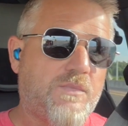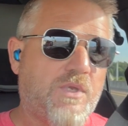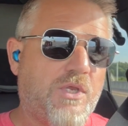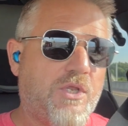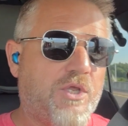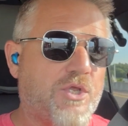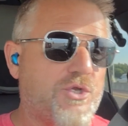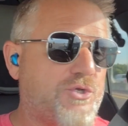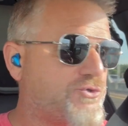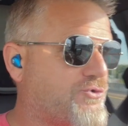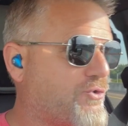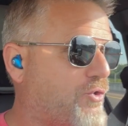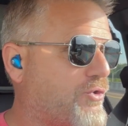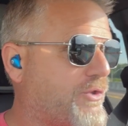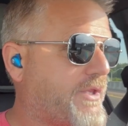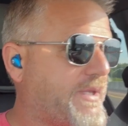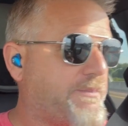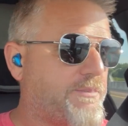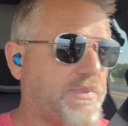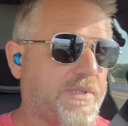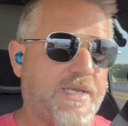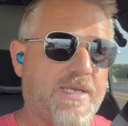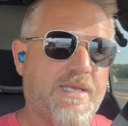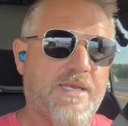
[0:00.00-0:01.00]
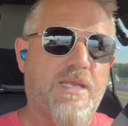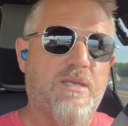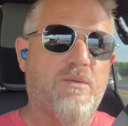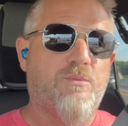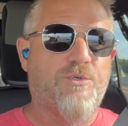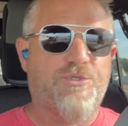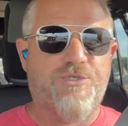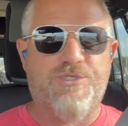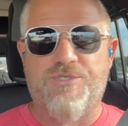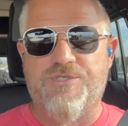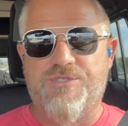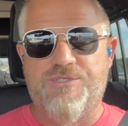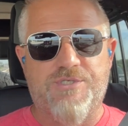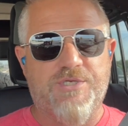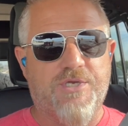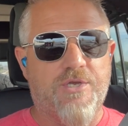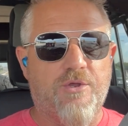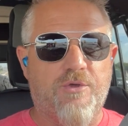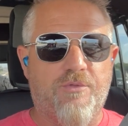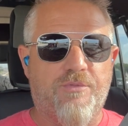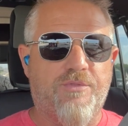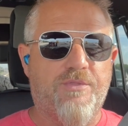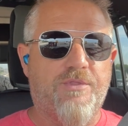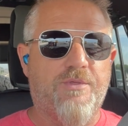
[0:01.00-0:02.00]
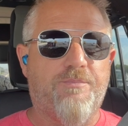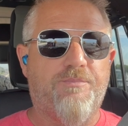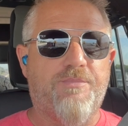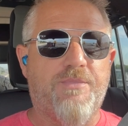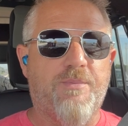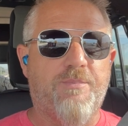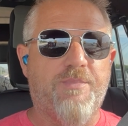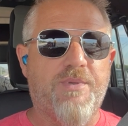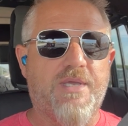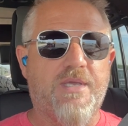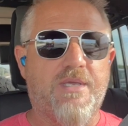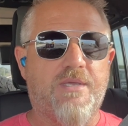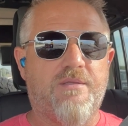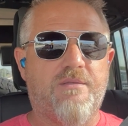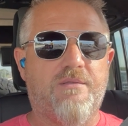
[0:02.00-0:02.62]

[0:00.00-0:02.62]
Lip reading: controlling bleeding, which is, the big,